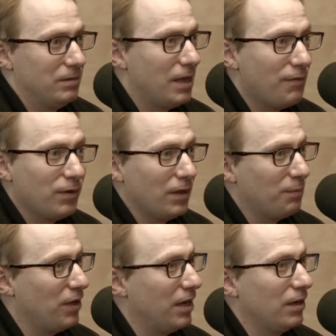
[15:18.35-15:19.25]
definitely
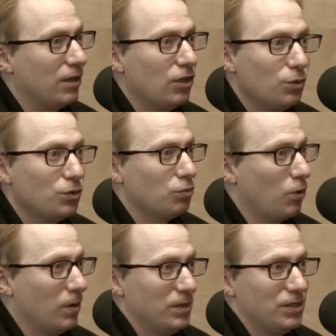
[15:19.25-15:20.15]
played a huge
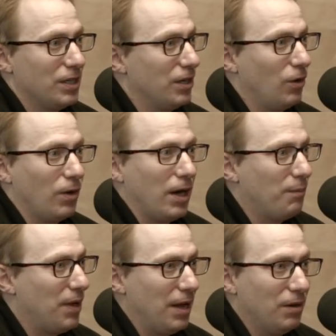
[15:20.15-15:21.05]
role in sinking her
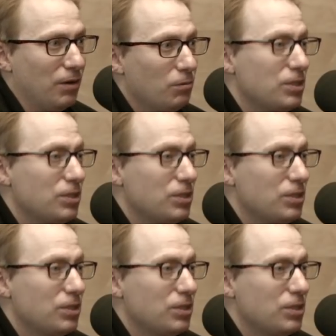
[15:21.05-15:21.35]
campaign.